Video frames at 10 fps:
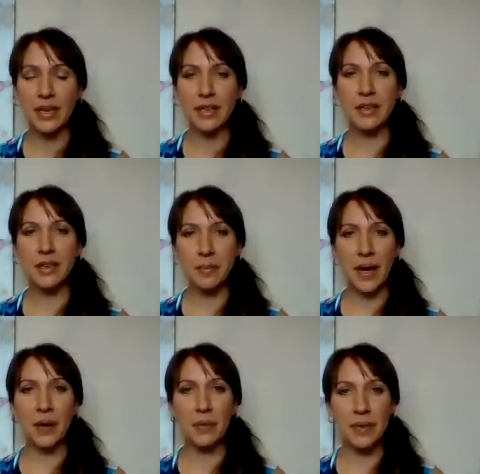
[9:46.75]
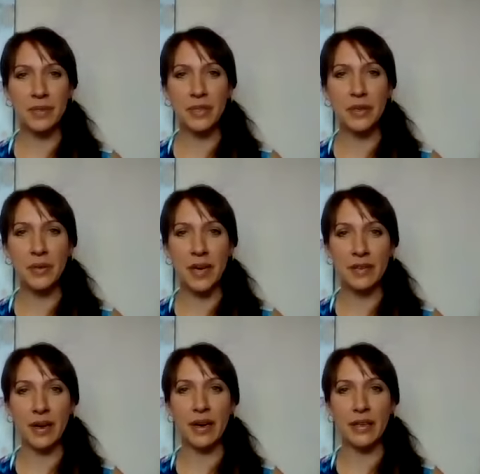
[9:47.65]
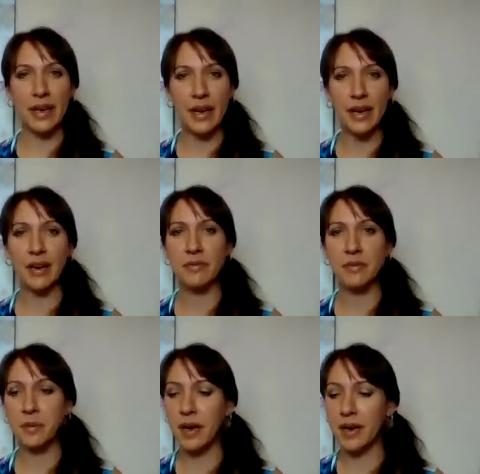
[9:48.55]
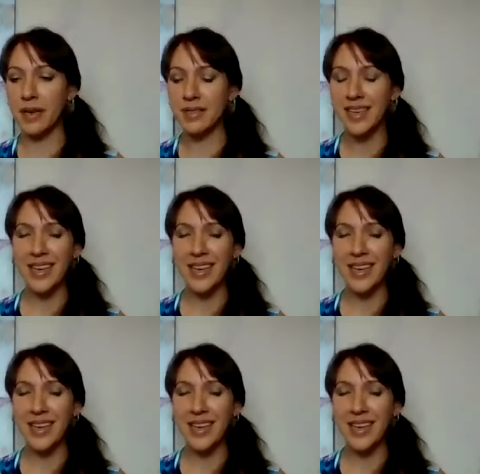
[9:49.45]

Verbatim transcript: They're about women who have gotten cut off from their bodies.